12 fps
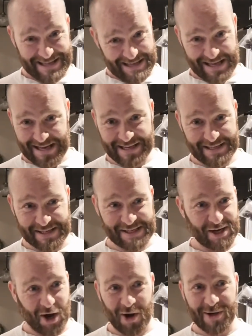
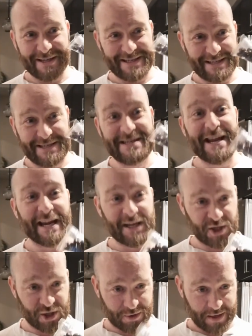These are
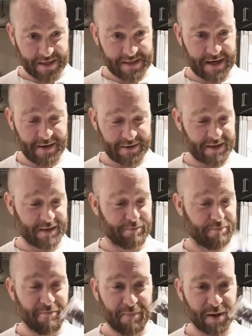dangerous. I used
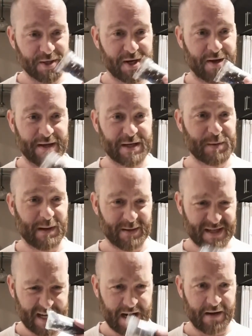to munch on these when I
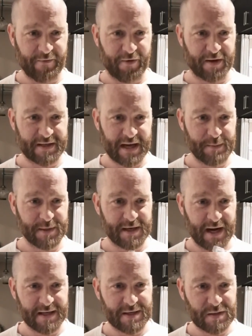was studying for exams in
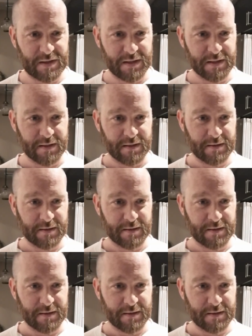high school.